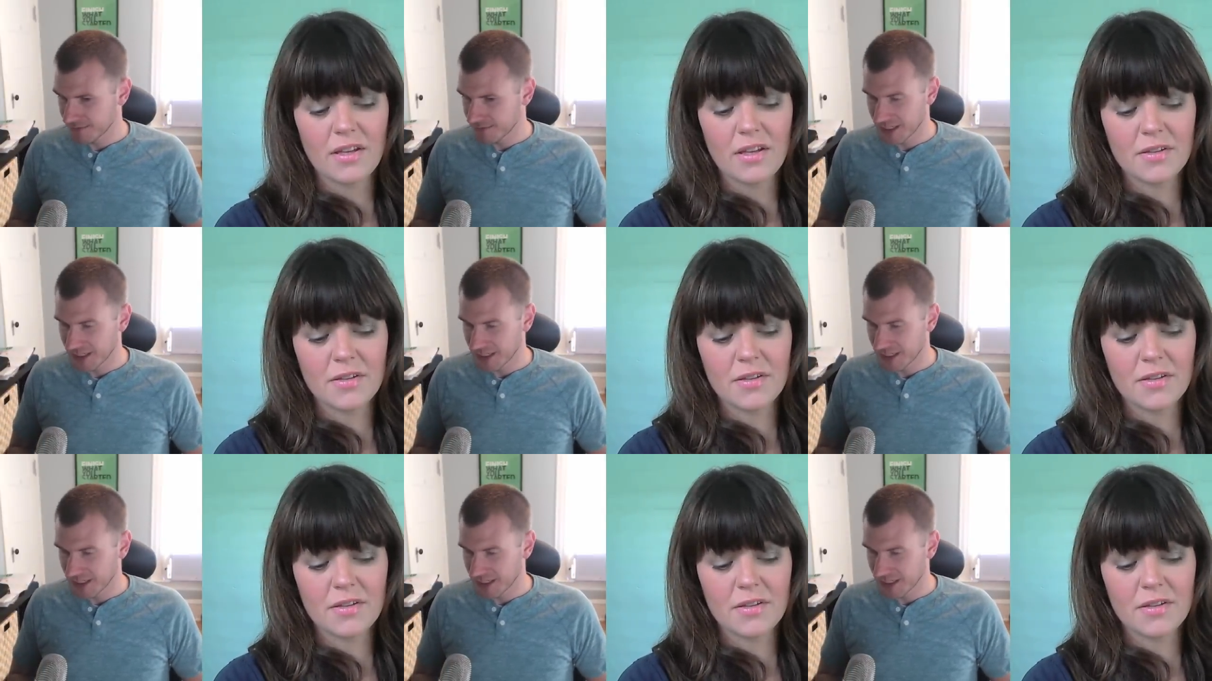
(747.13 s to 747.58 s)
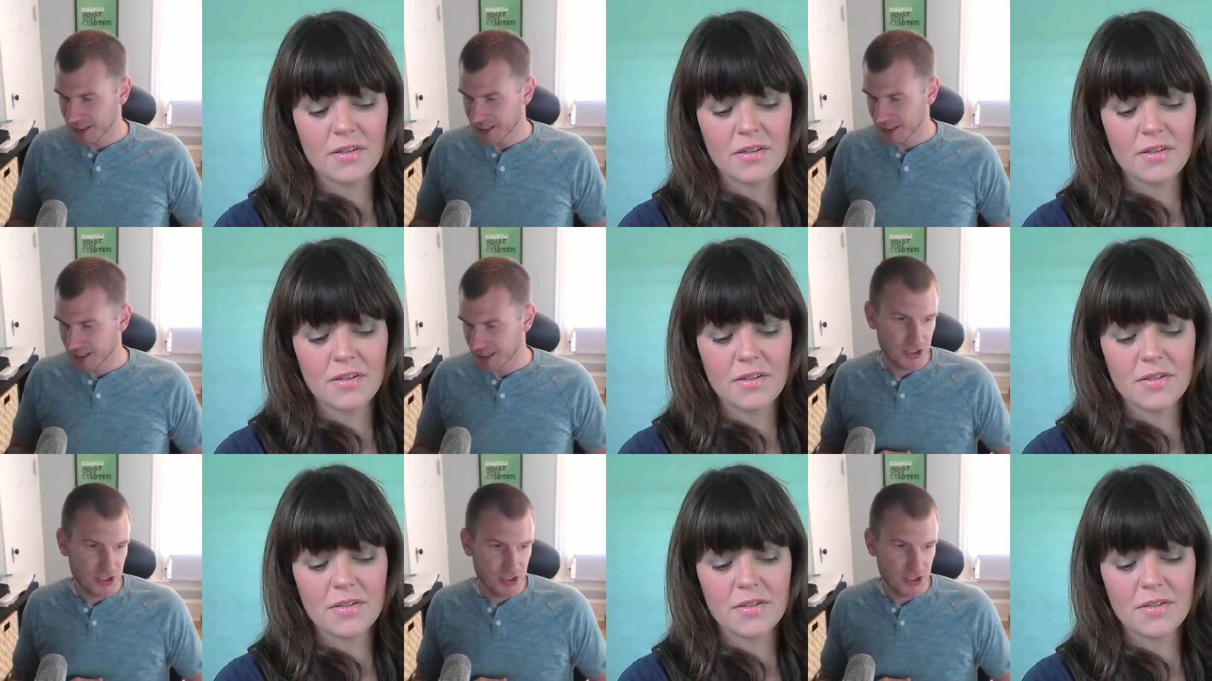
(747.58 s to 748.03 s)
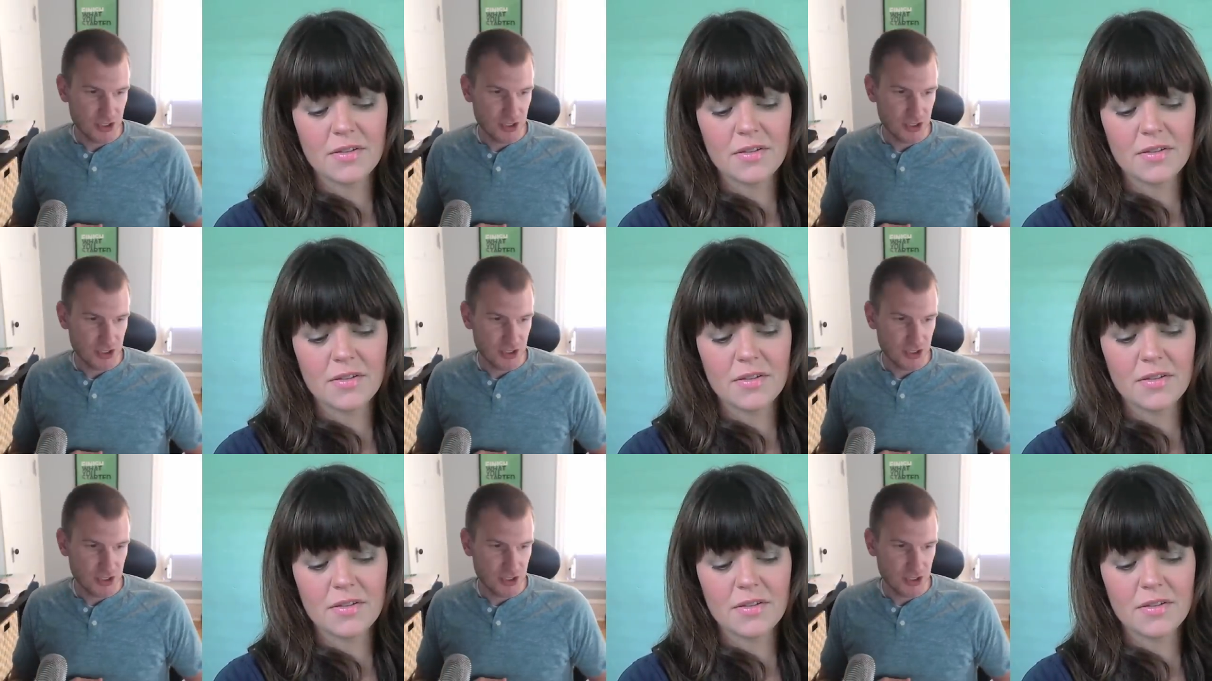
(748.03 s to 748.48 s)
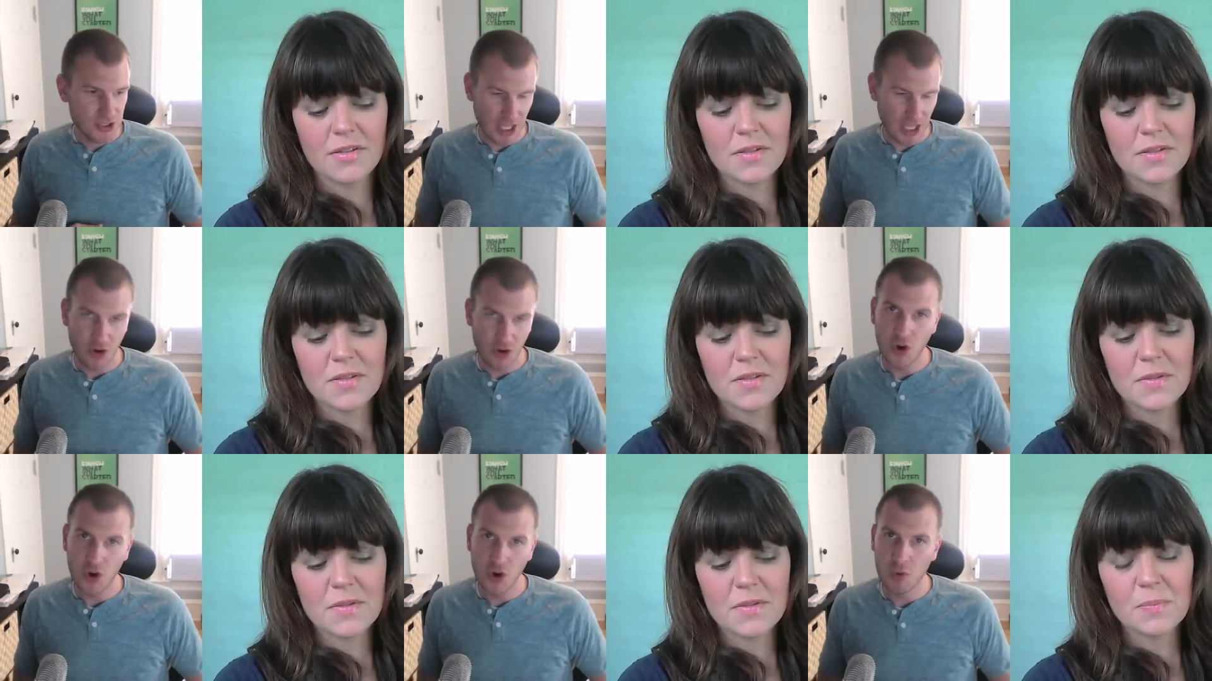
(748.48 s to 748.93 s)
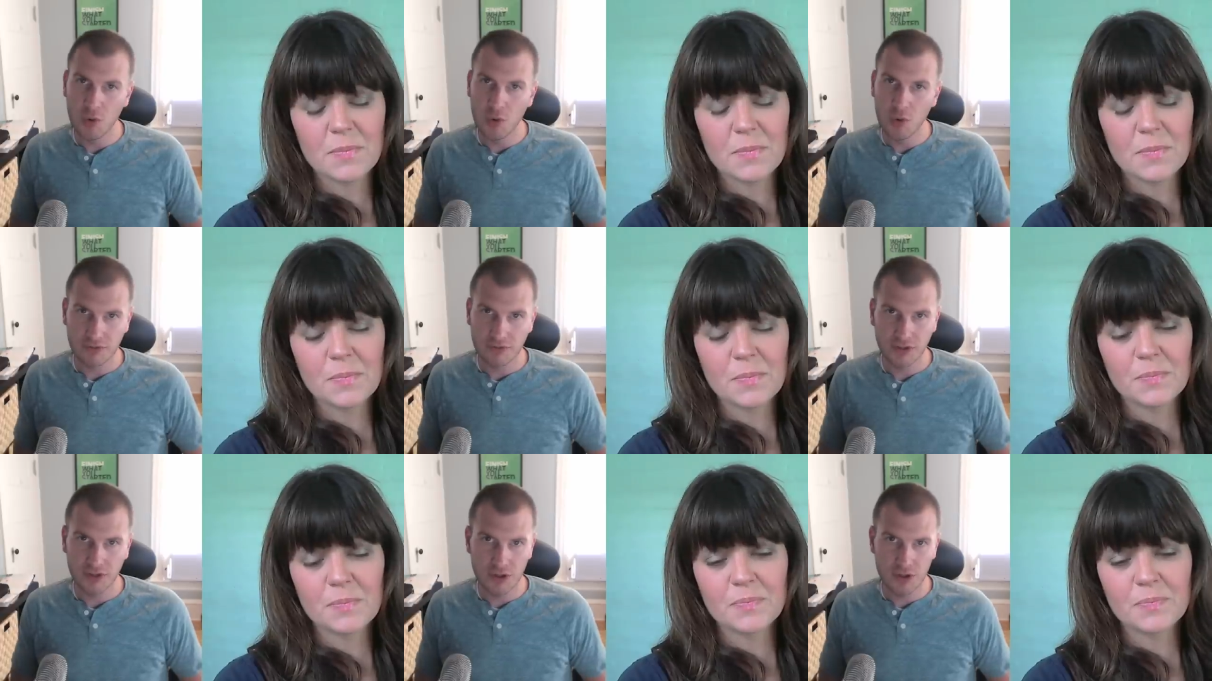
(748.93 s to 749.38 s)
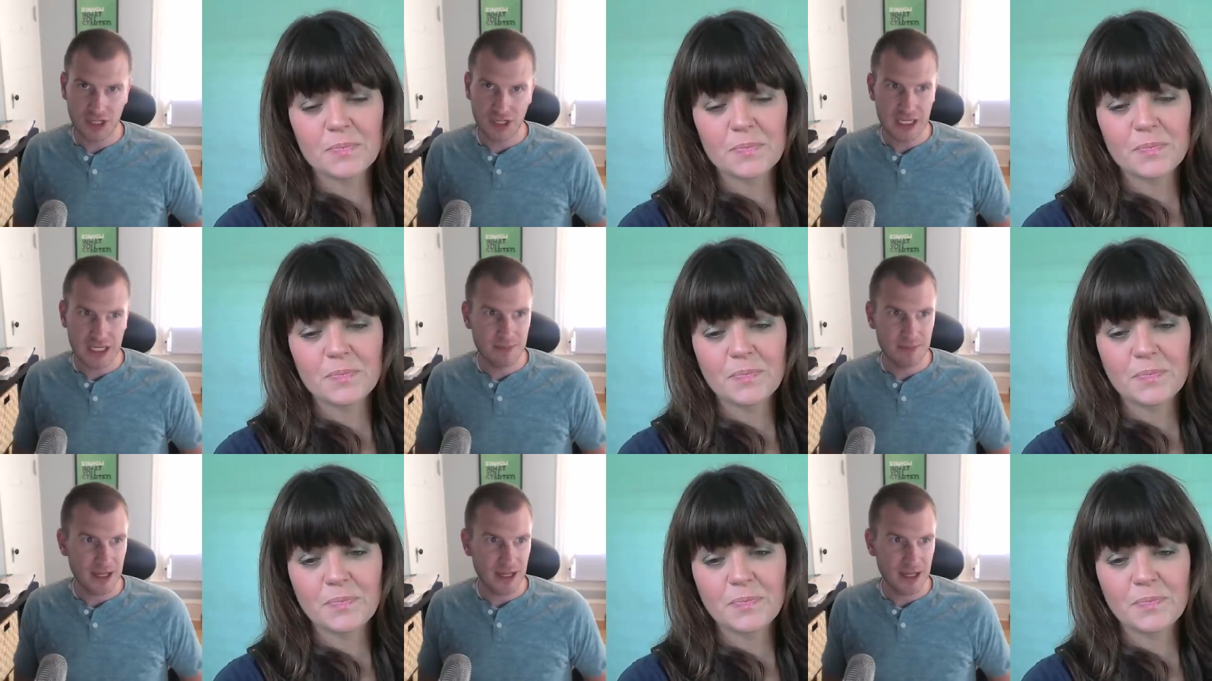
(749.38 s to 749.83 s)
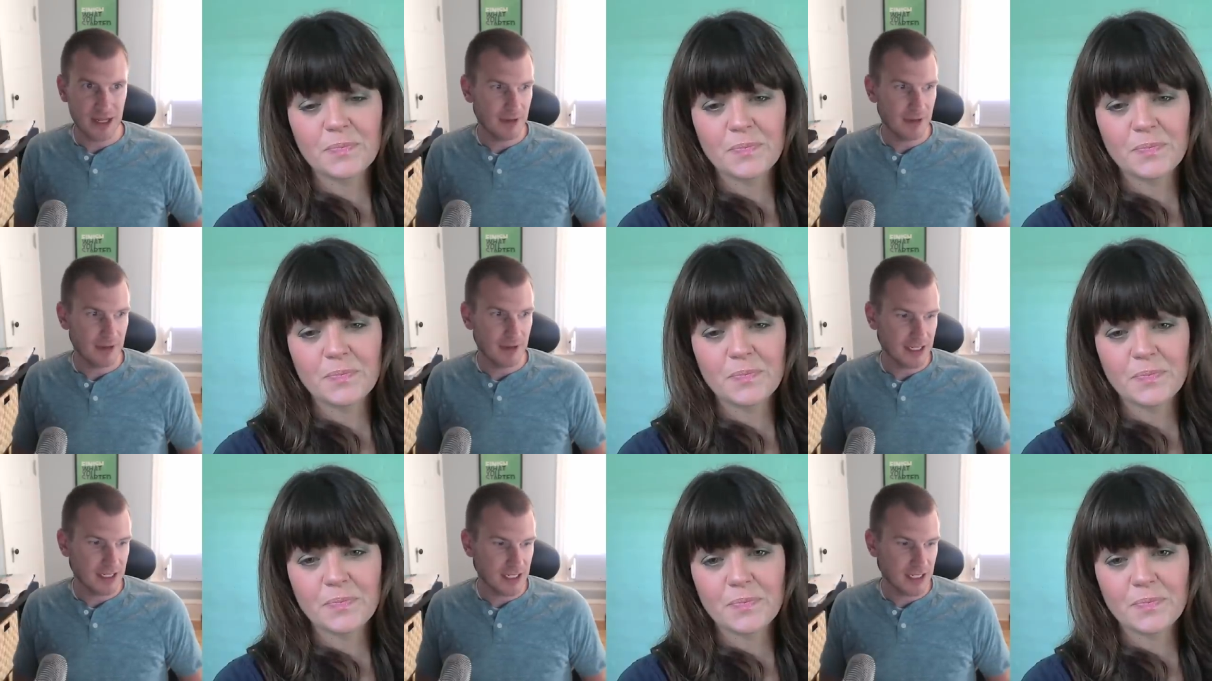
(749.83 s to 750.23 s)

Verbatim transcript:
Speaker 1: and when you're doing that, that whole workflow, keep that in mind.